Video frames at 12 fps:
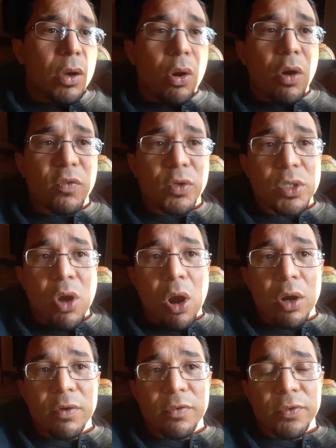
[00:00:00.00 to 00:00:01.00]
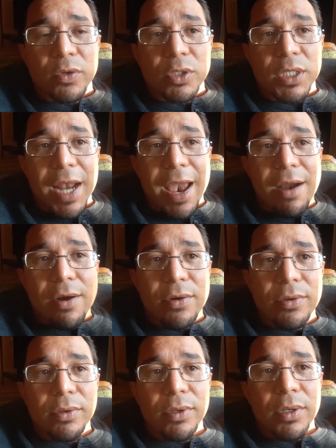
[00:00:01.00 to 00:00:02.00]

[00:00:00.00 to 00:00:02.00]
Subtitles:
are photographers now,